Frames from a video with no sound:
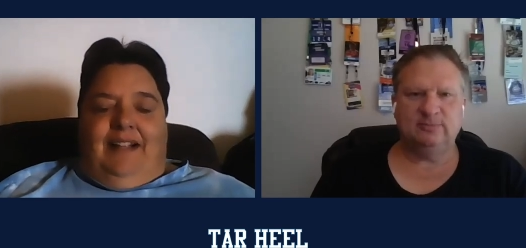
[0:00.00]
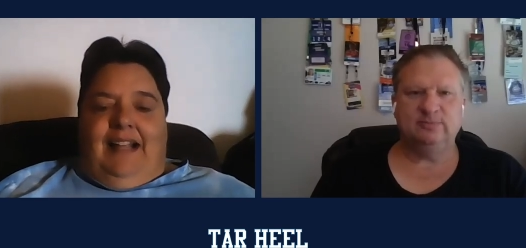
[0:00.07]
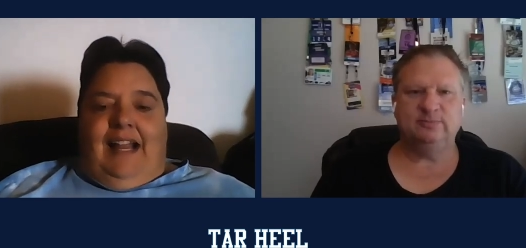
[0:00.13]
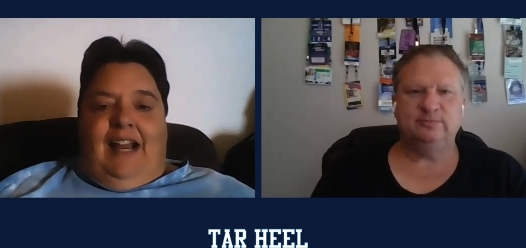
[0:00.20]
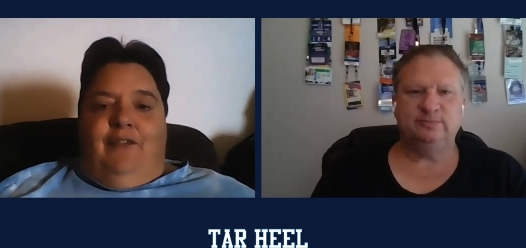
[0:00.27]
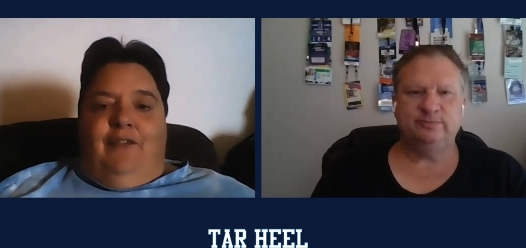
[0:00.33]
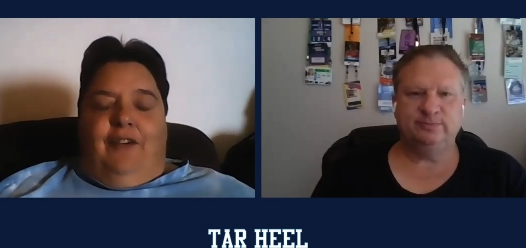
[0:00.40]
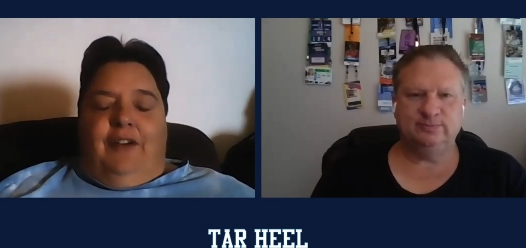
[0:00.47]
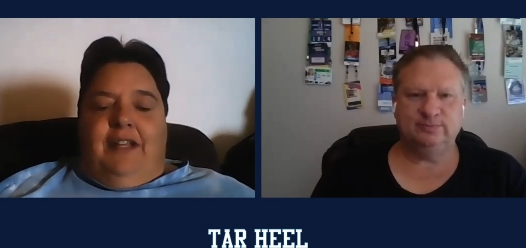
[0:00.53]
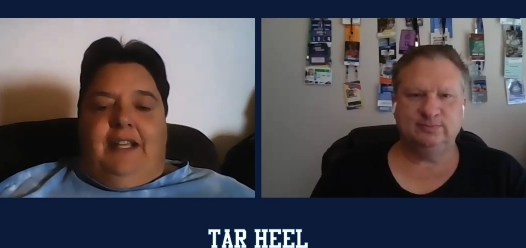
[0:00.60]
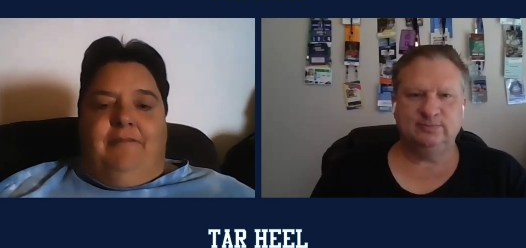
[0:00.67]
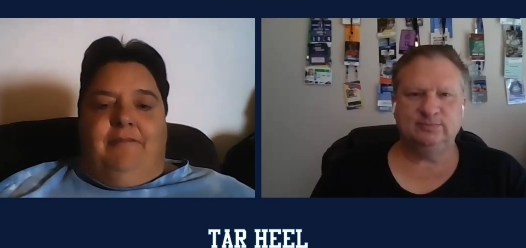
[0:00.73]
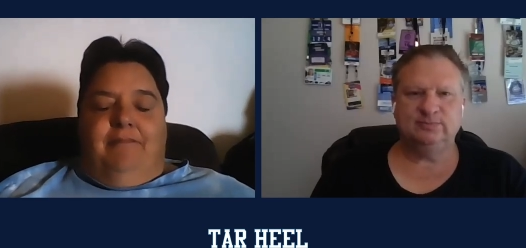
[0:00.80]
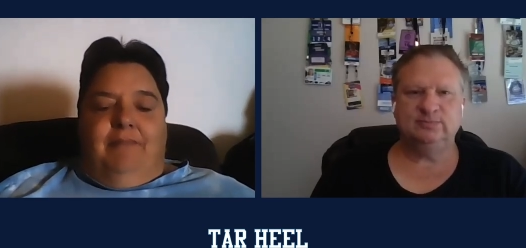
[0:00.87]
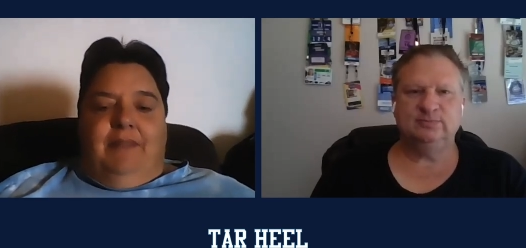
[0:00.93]

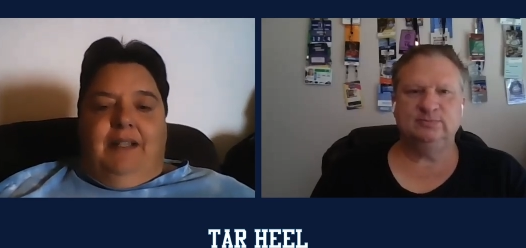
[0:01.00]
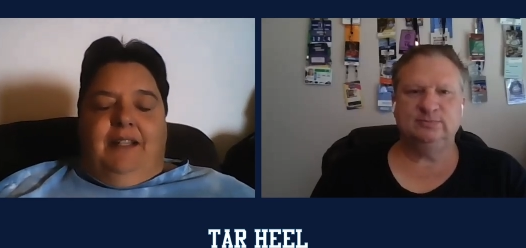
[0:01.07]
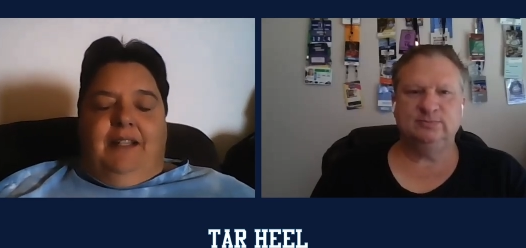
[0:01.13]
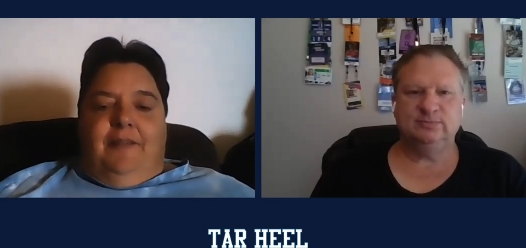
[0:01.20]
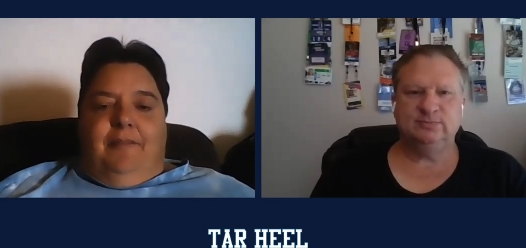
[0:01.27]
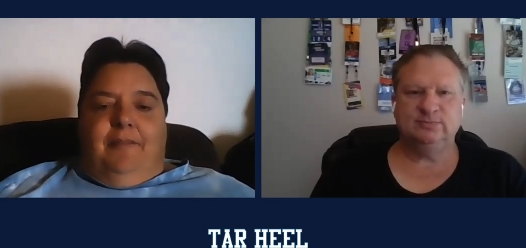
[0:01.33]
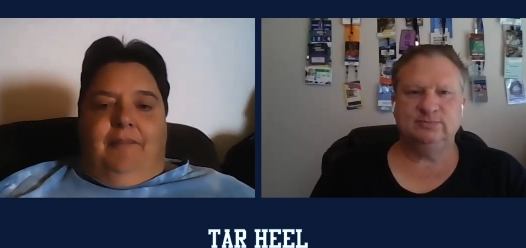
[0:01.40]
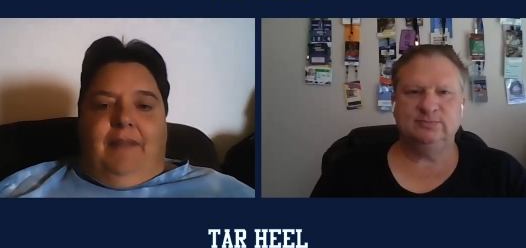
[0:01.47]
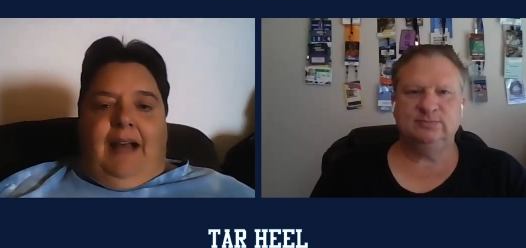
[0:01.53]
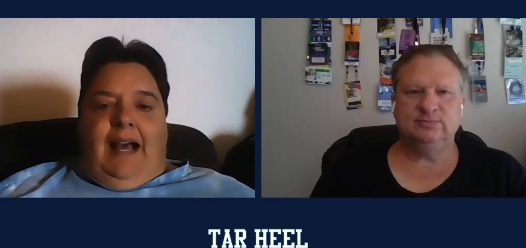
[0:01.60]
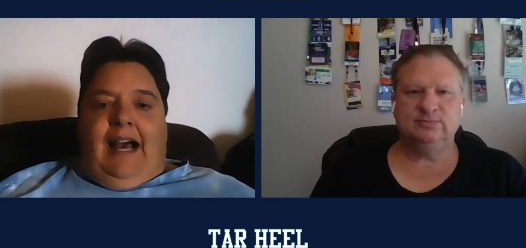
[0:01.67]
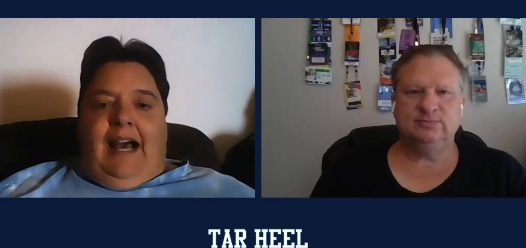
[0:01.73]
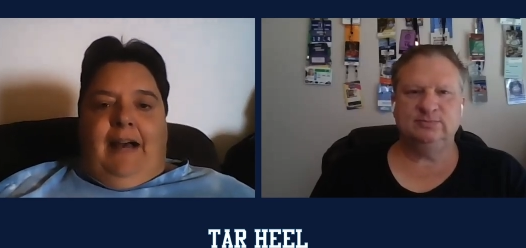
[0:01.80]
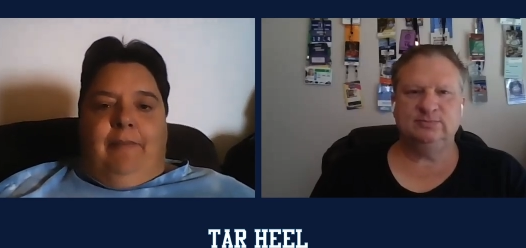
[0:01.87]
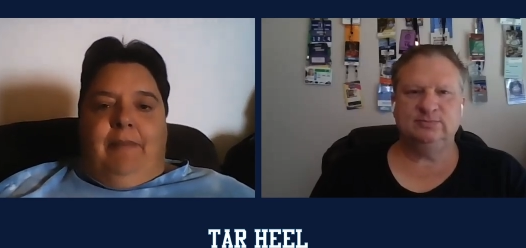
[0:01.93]
Speaker 1: every
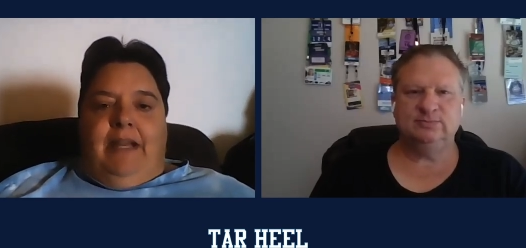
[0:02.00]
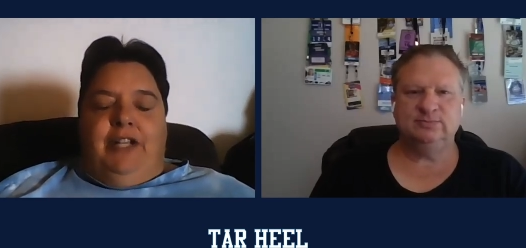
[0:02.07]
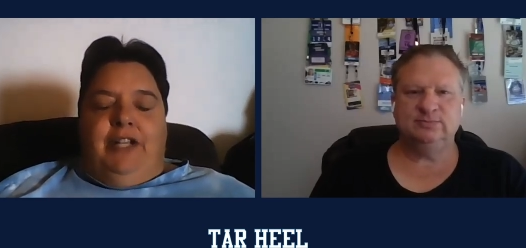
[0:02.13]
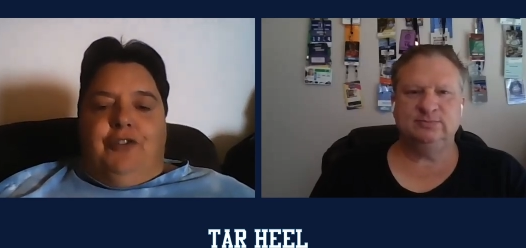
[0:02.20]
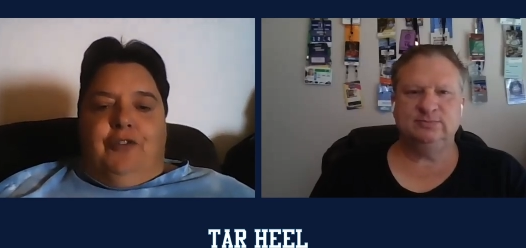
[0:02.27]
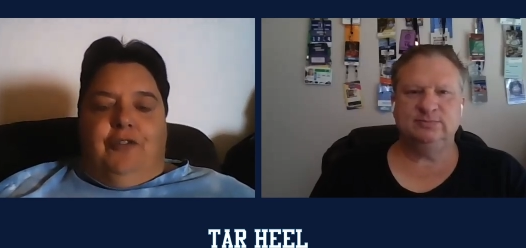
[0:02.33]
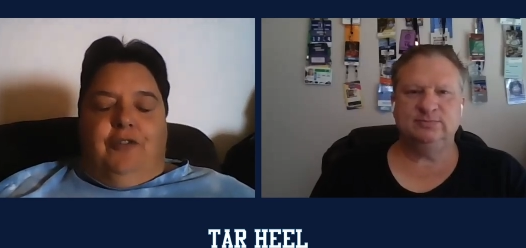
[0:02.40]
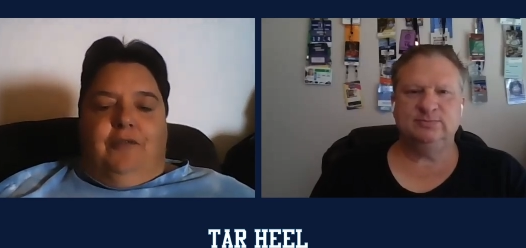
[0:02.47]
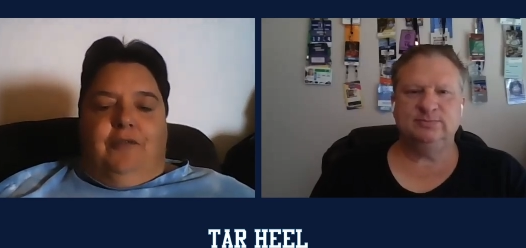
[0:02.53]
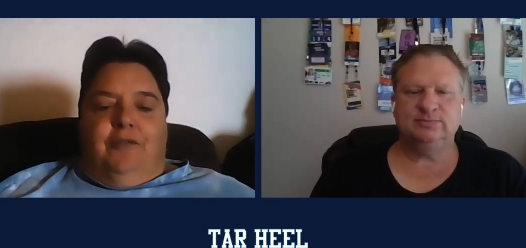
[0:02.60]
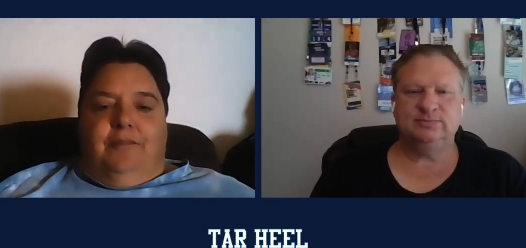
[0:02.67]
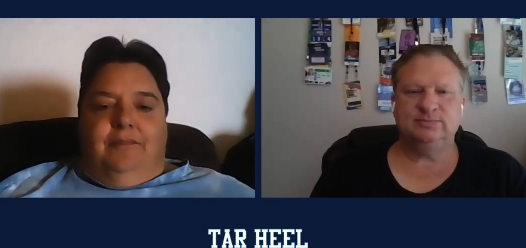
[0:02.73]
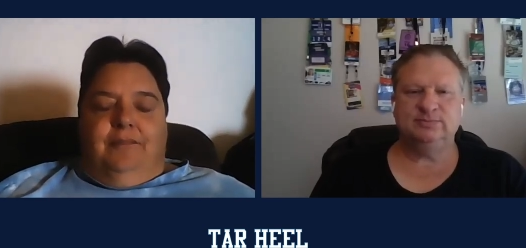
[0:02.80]
high major